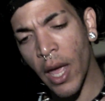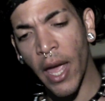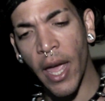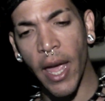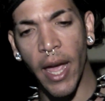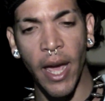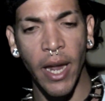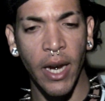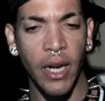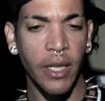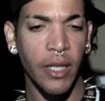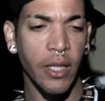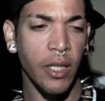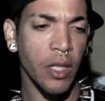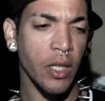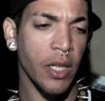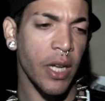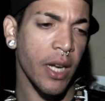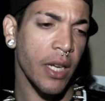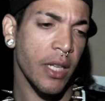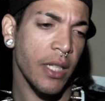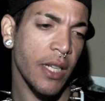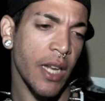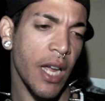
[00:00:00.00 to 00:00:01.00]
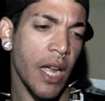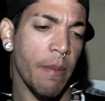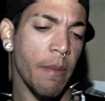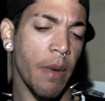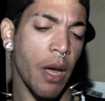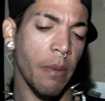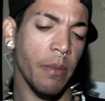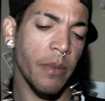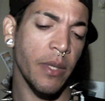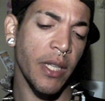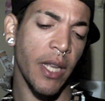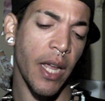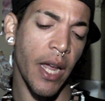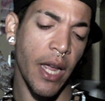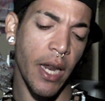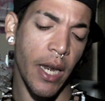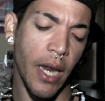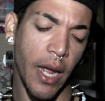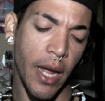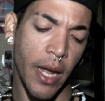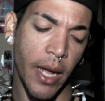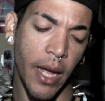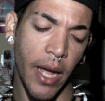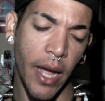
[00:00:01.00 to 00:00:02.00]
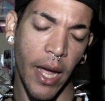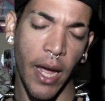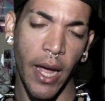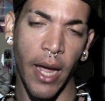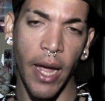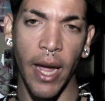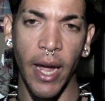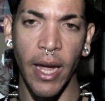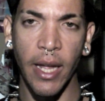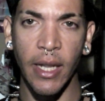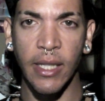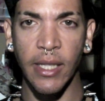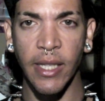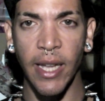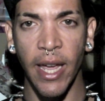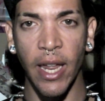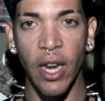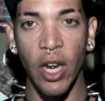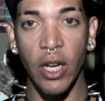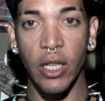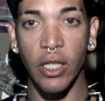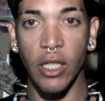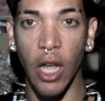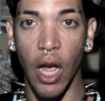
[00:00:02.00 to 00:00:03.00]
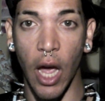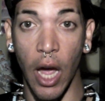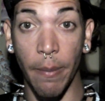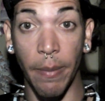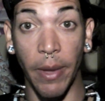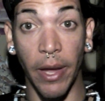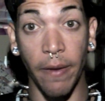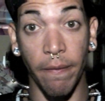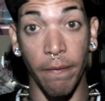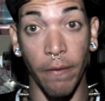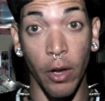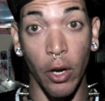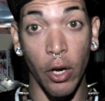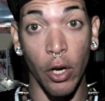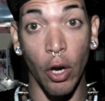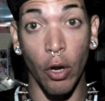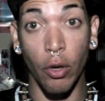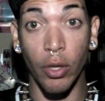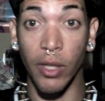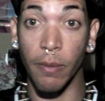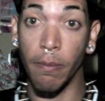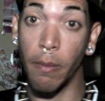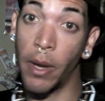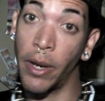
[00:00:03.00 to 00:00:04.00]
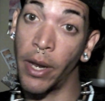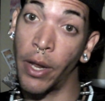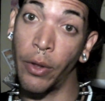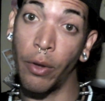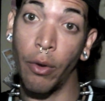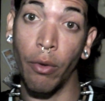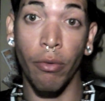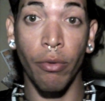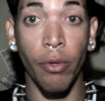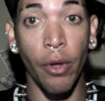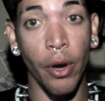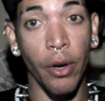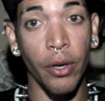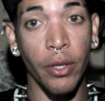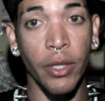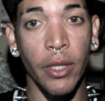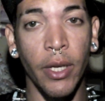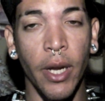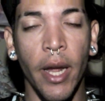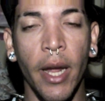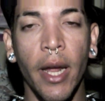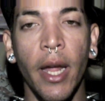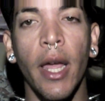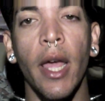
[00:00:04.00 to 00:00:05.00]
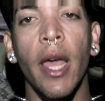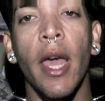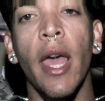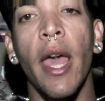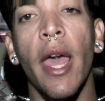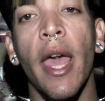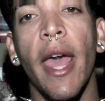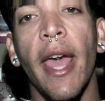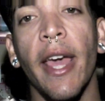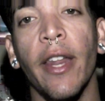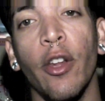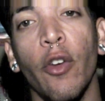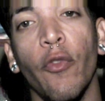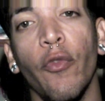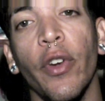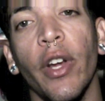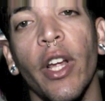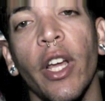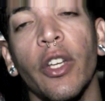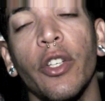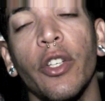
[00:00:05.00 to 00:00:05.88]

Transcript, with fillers: And until next time, I'm Zane, aka heyitszaners. I make videos Monday through Thursday. And don't forget